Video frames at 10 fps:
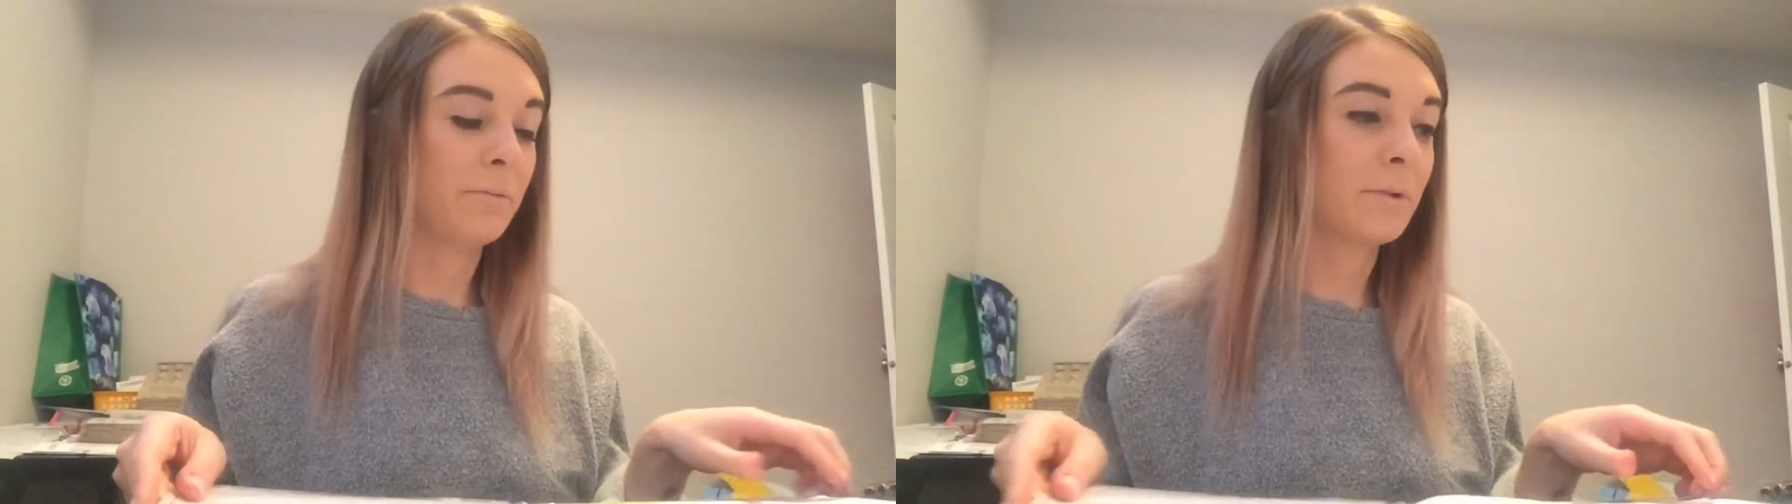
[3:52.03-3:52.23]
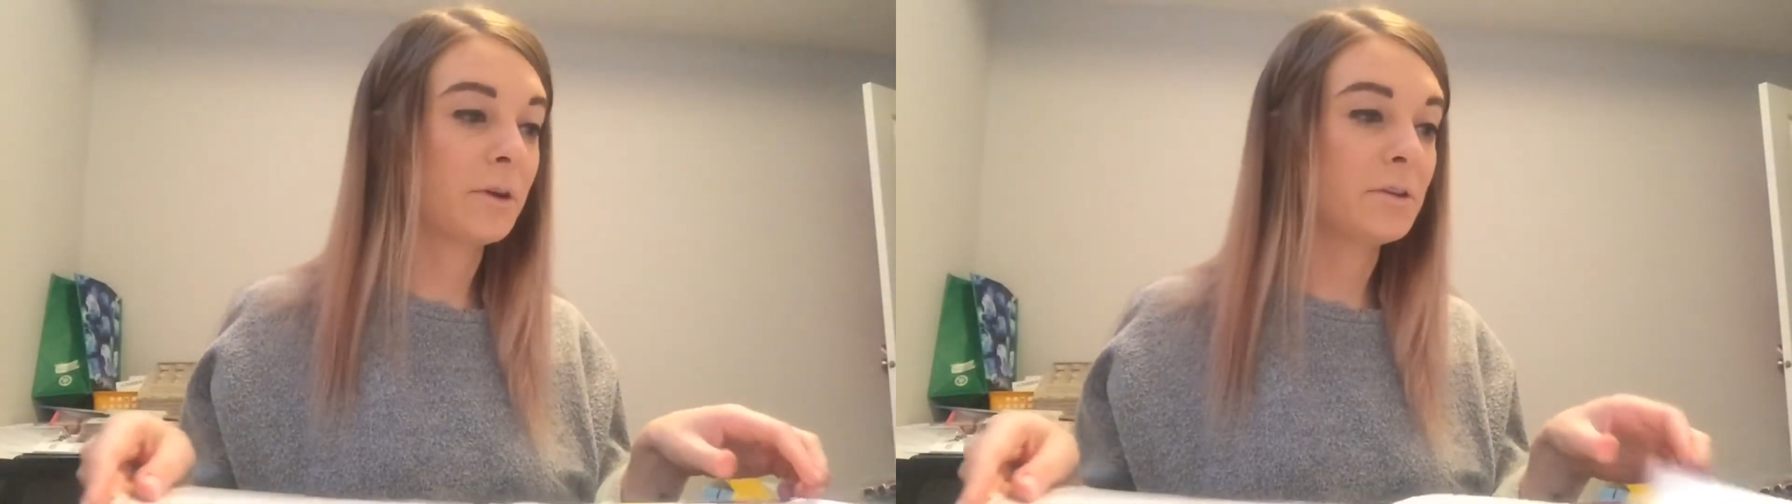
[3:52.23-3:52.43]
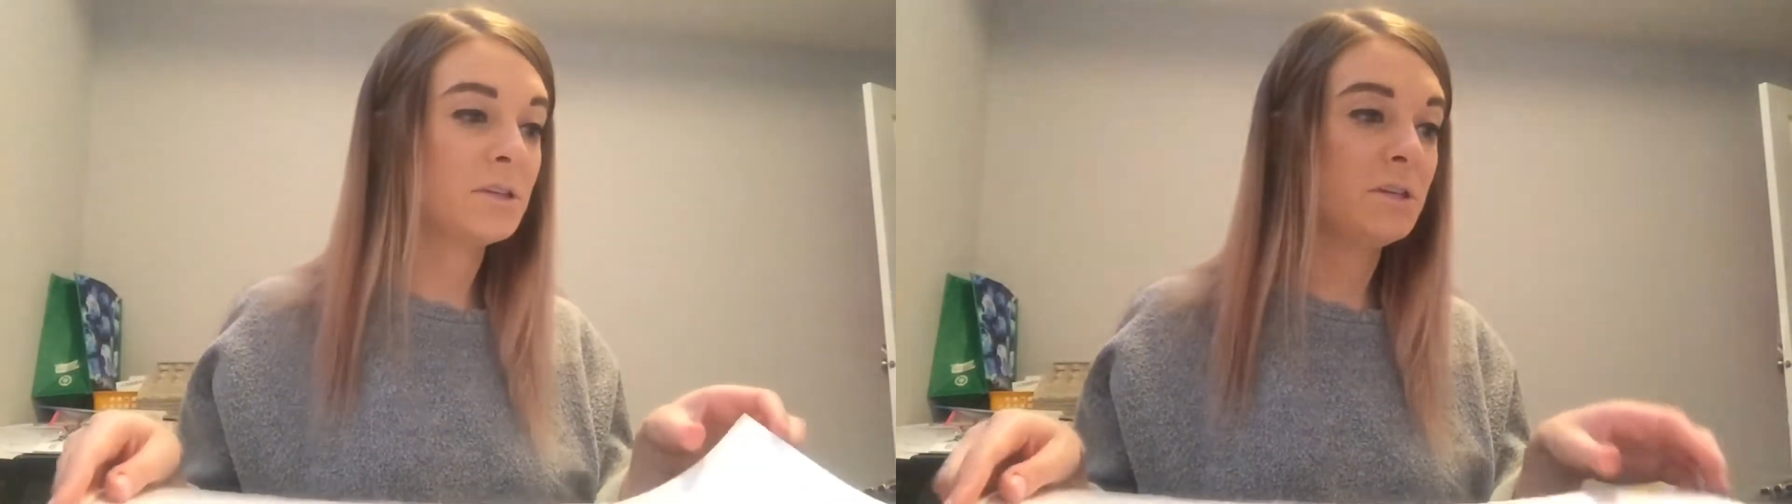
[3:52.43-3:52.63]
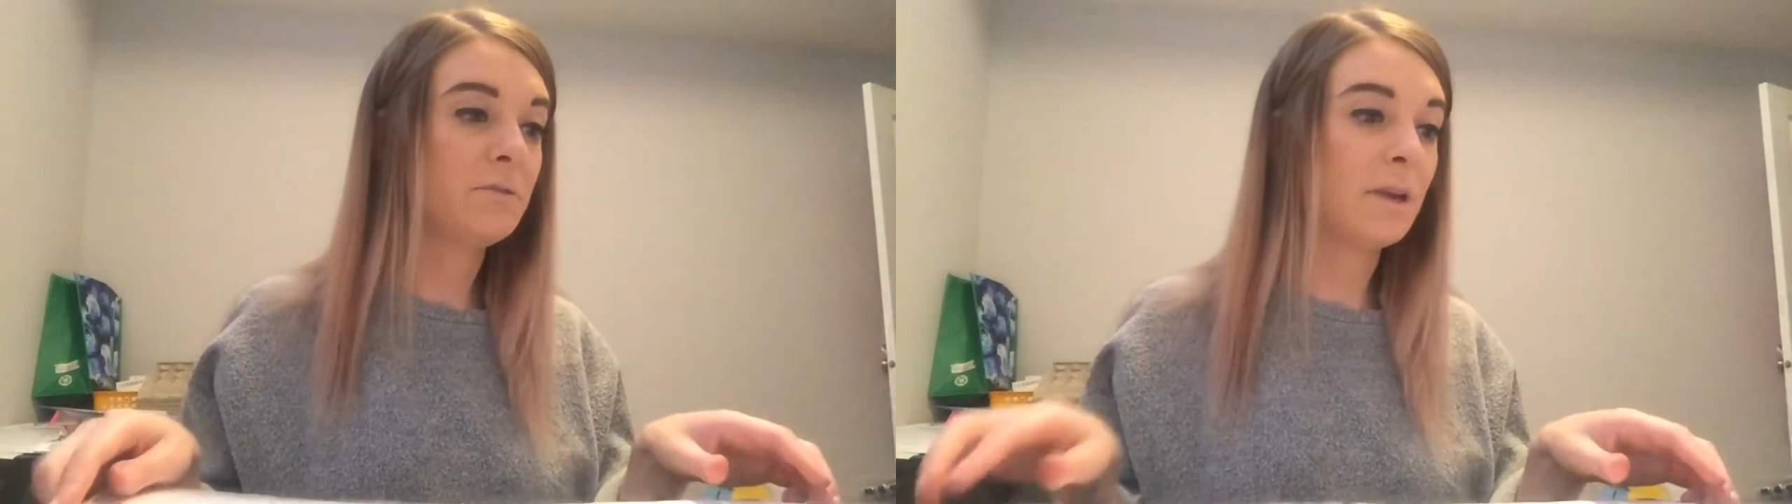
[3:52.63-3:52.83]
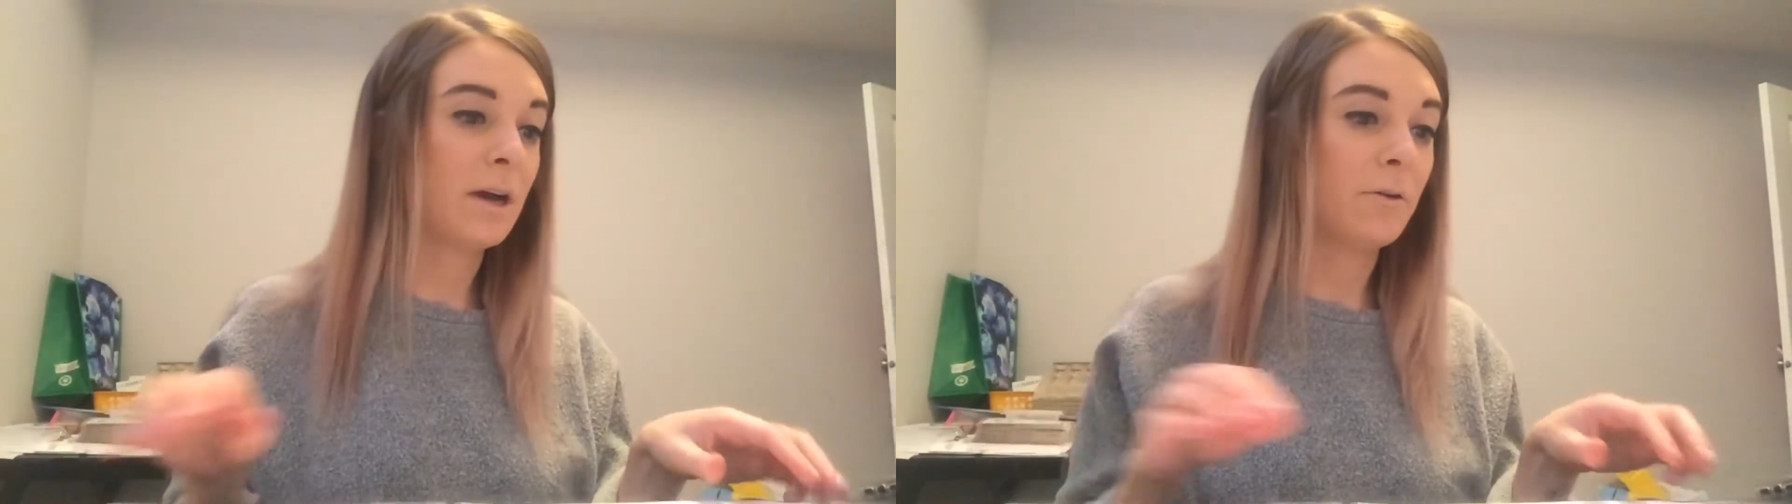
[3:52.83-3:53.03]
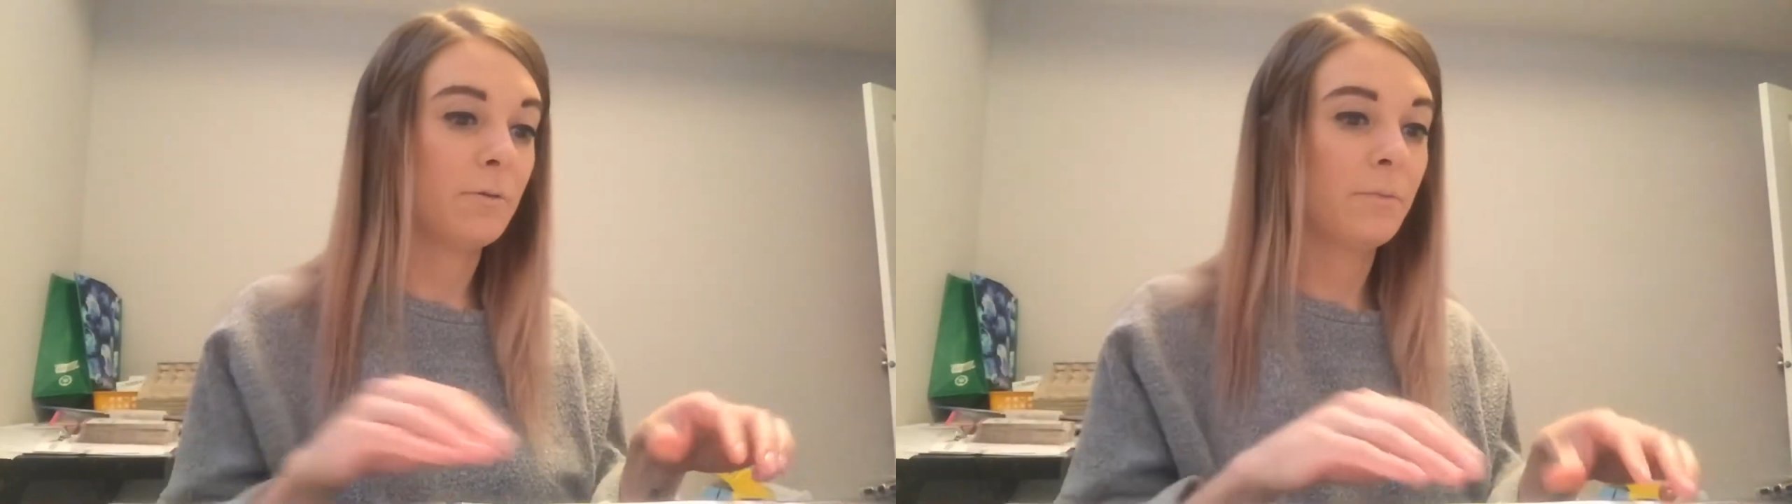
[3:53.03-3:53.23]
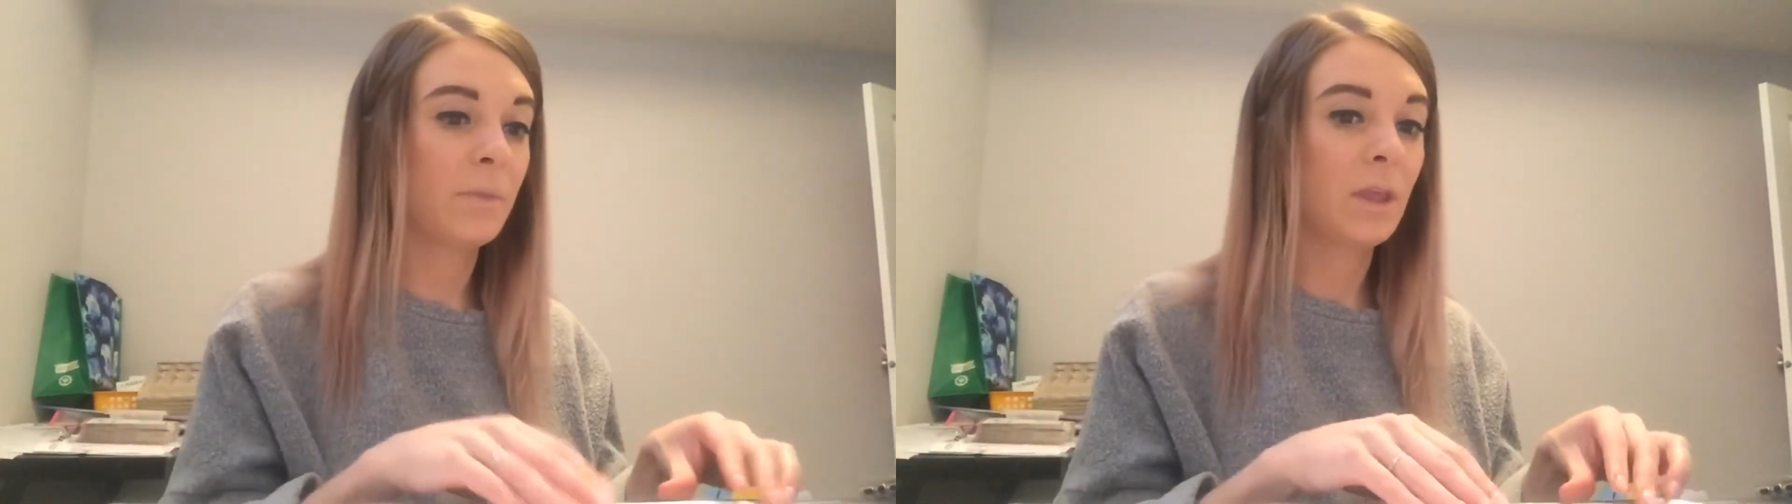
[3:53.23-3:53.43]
we're going to do now